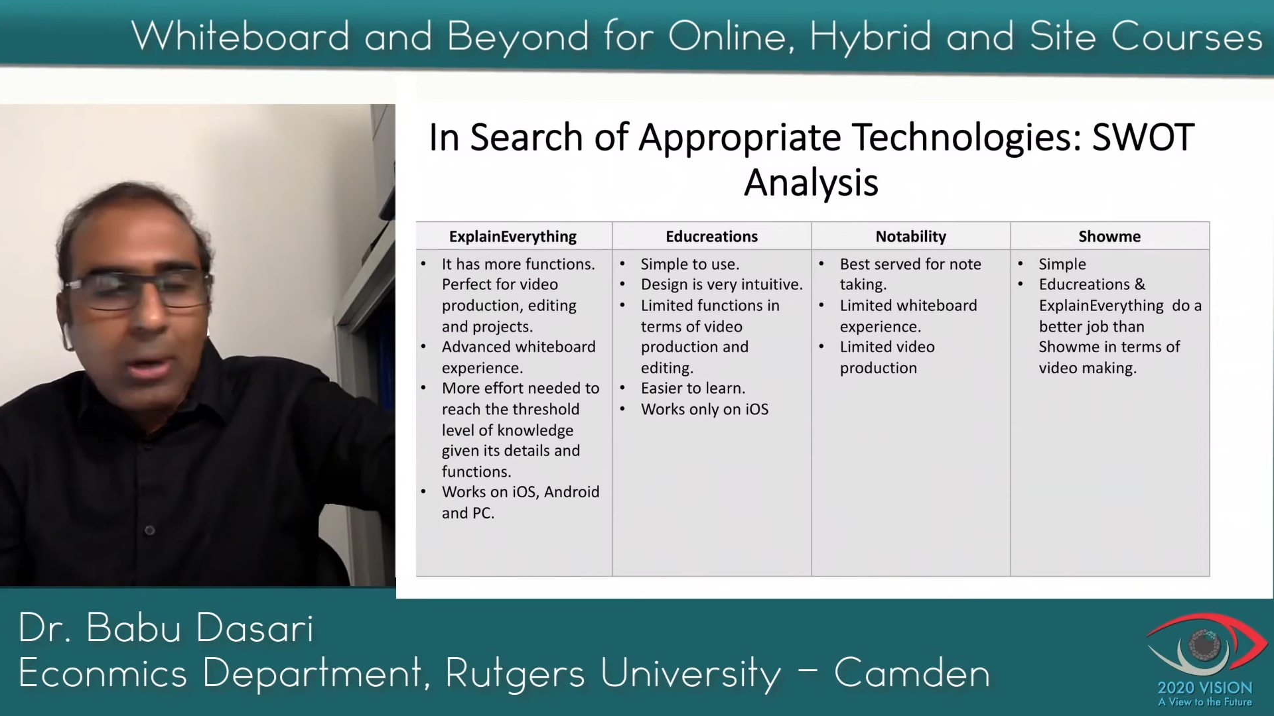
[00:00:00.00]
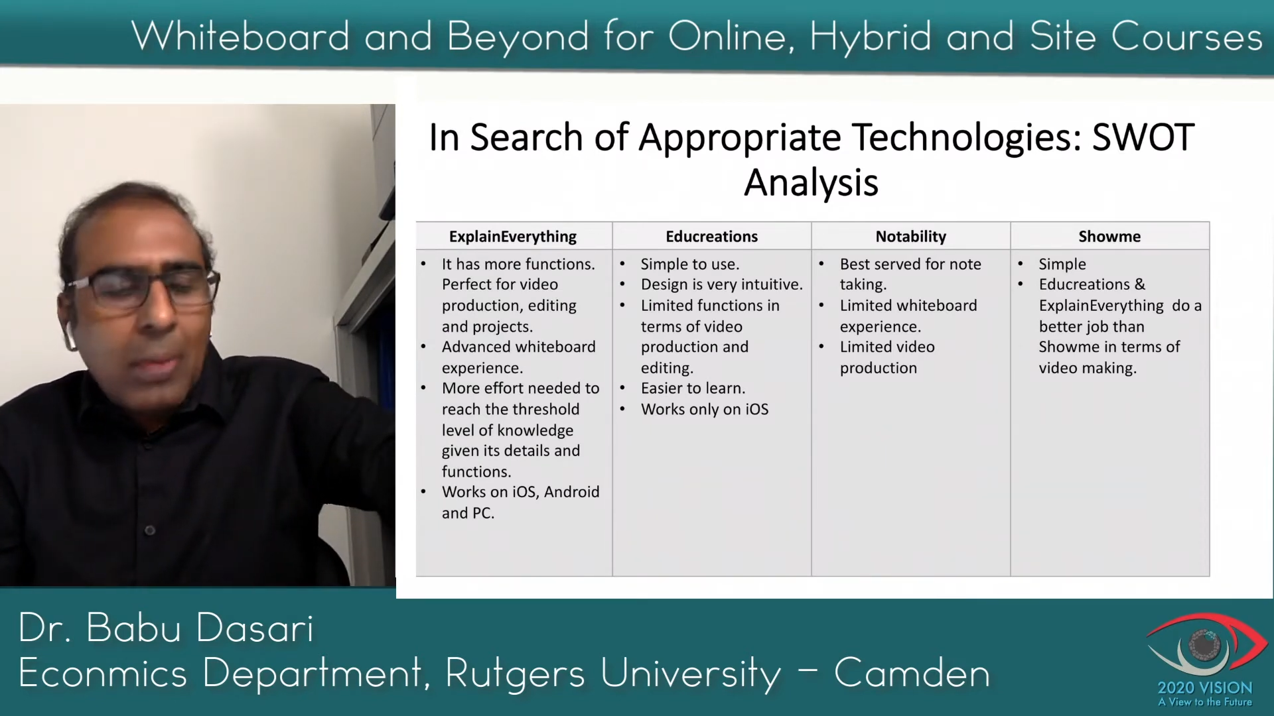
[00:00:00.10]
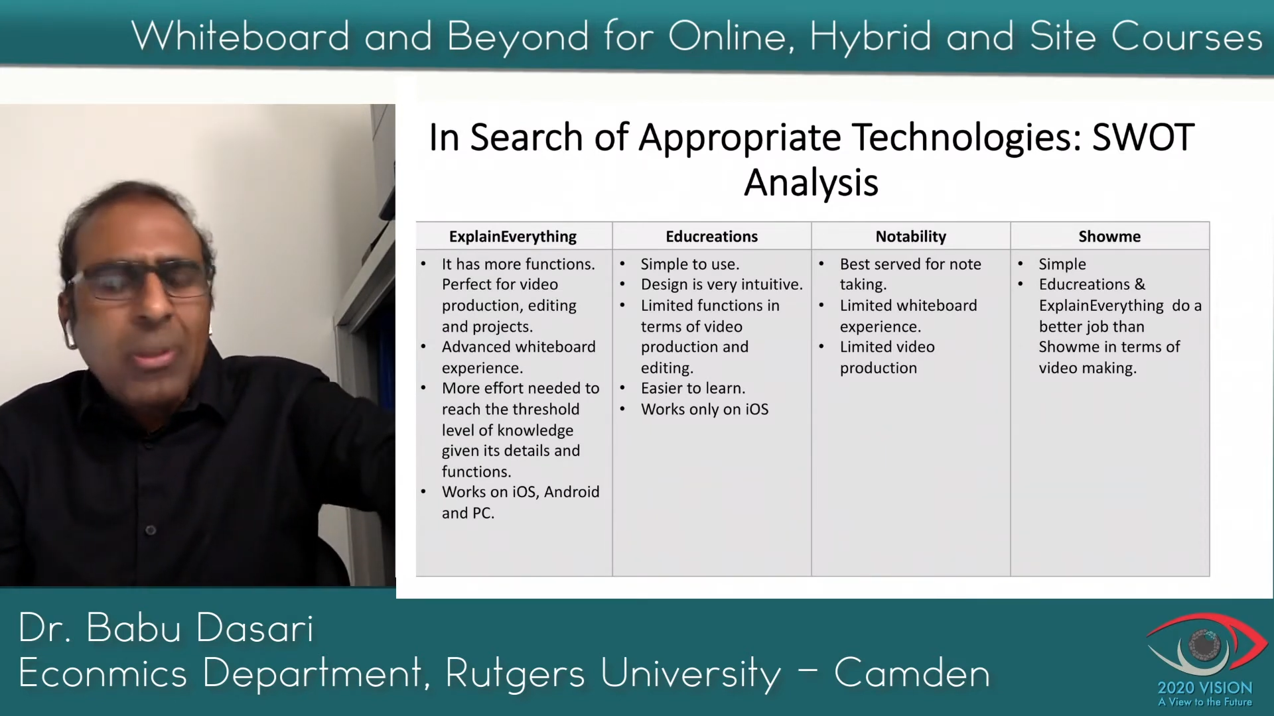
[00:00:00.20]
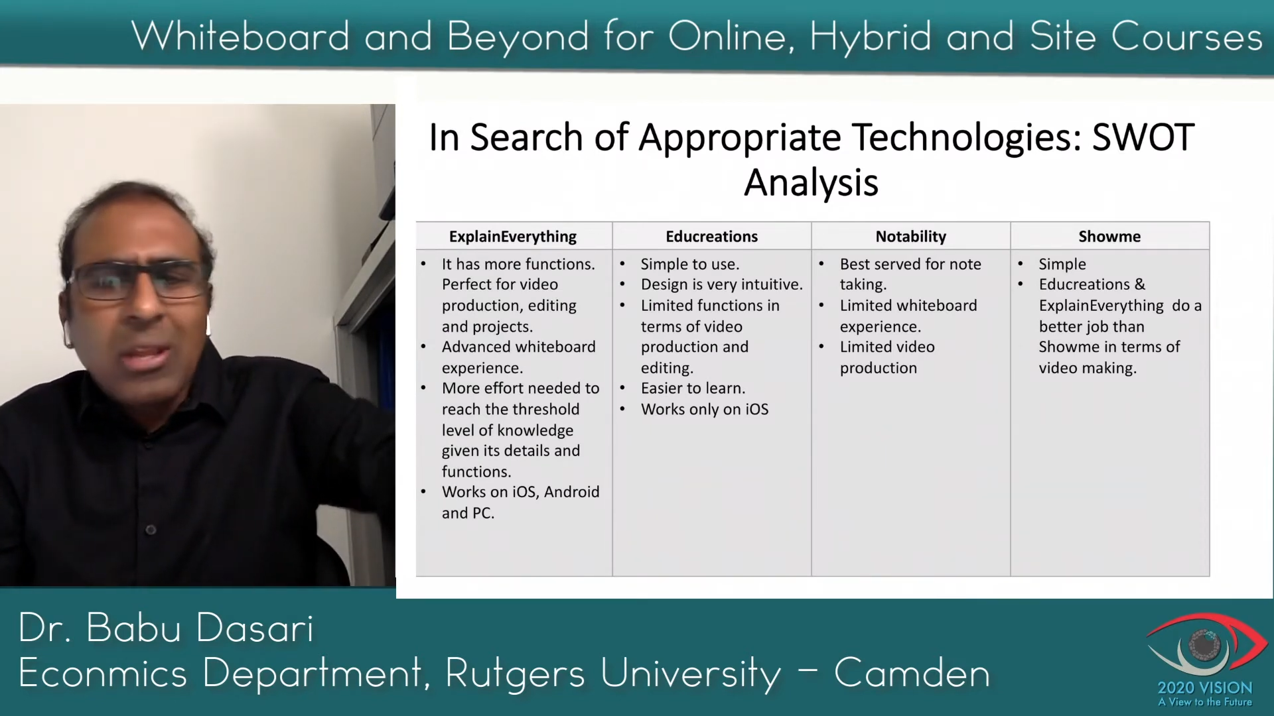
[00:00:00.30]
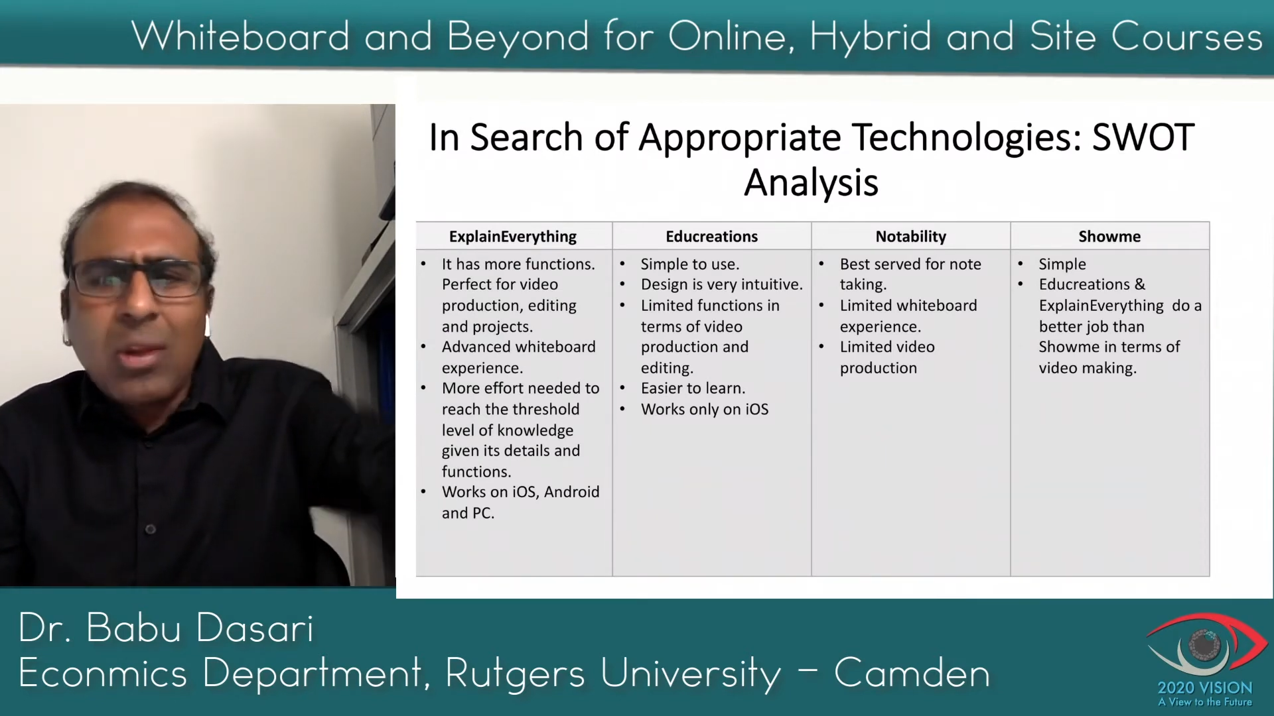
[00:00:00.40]

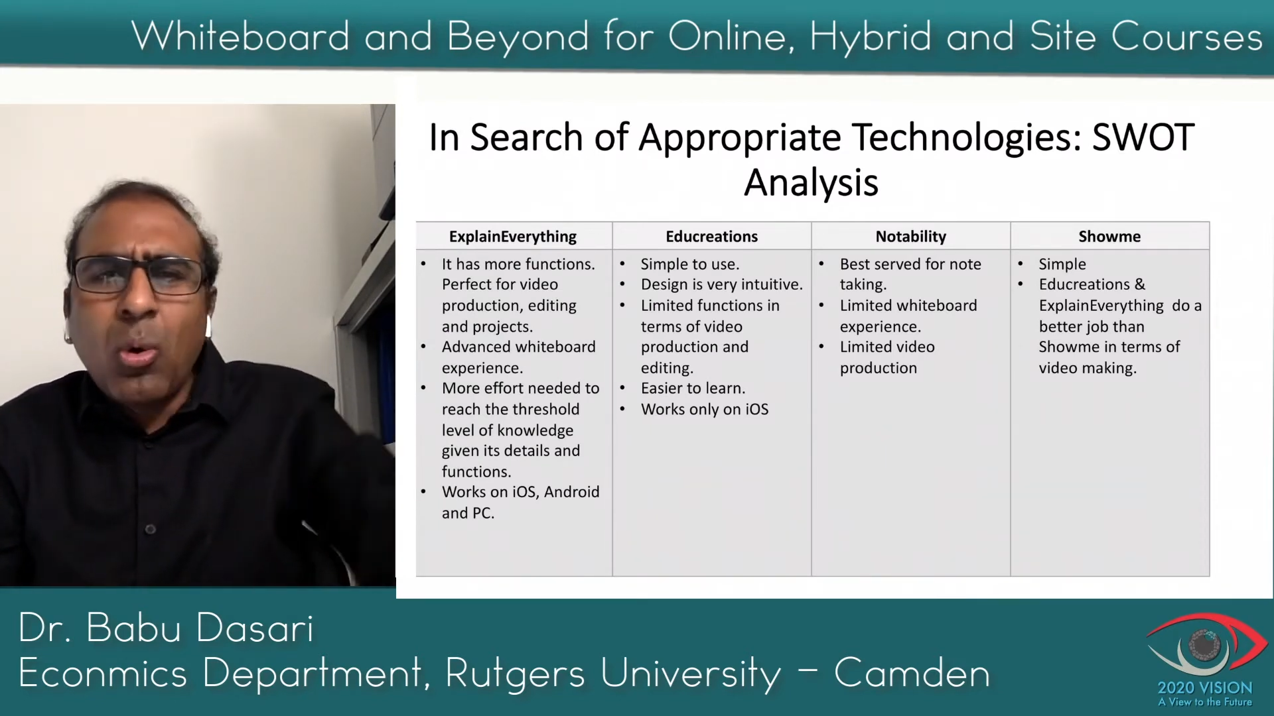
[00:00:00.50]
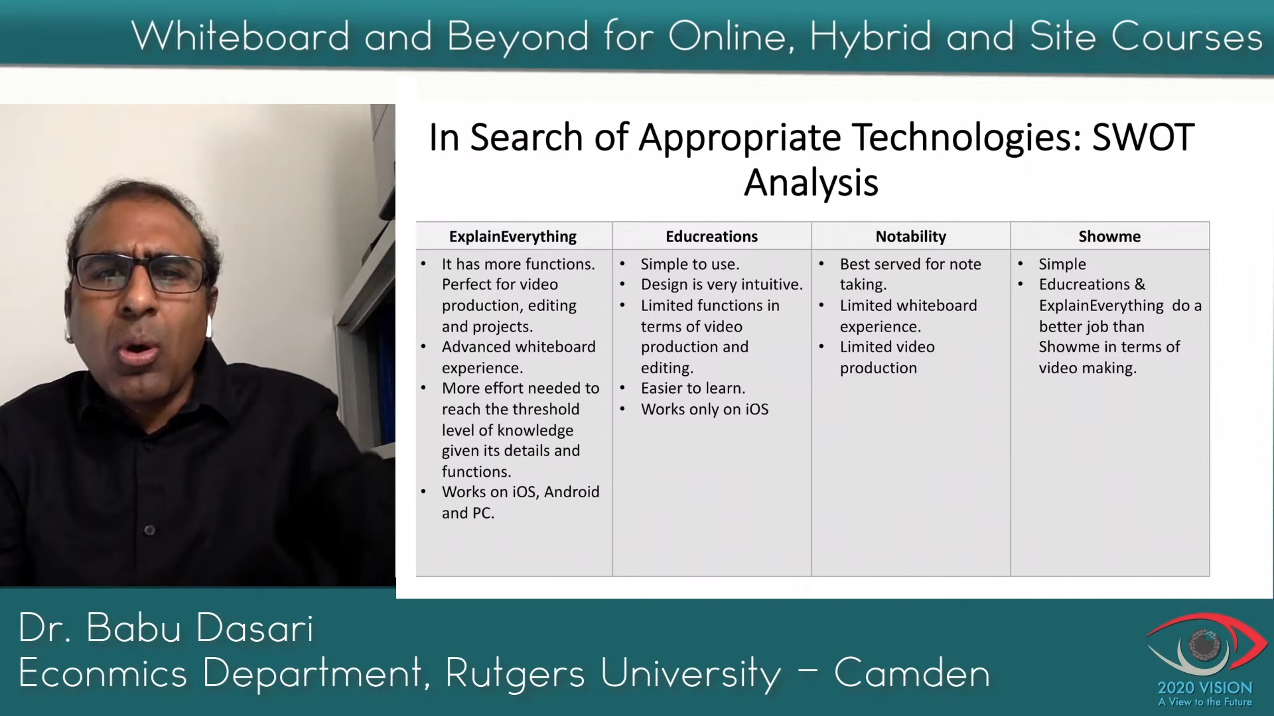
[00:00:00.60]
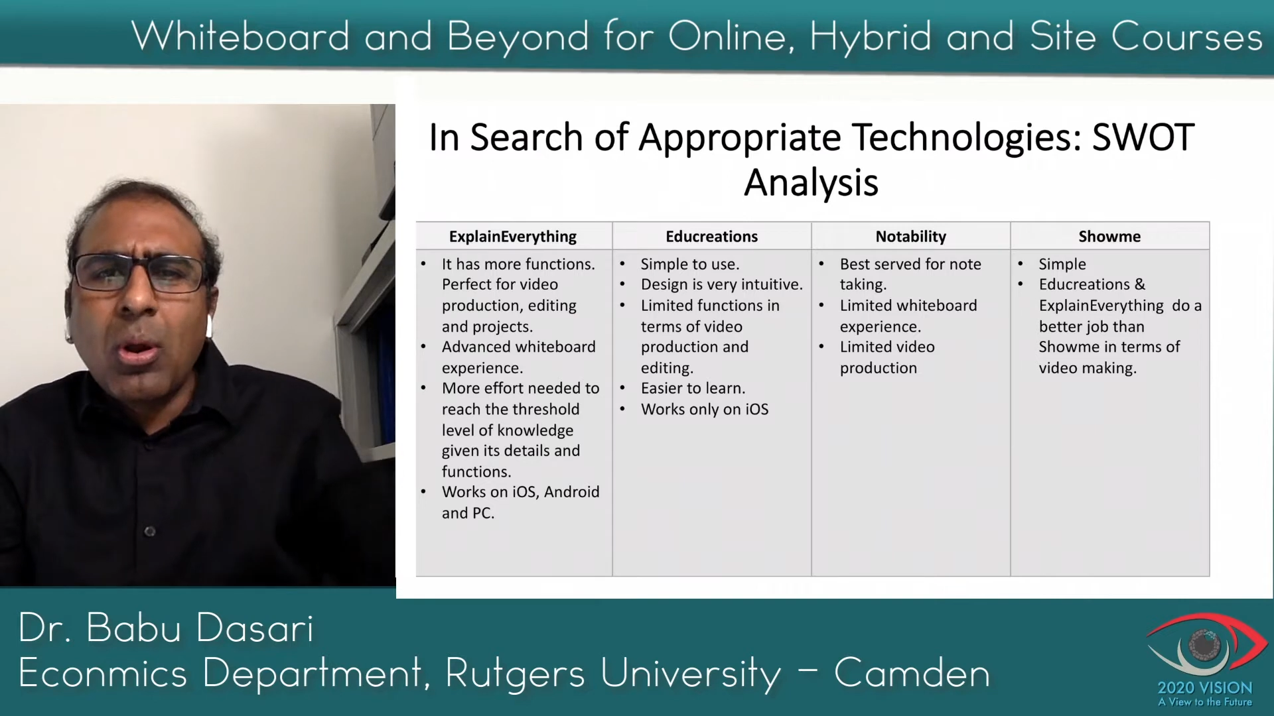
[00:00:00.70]
There are a whole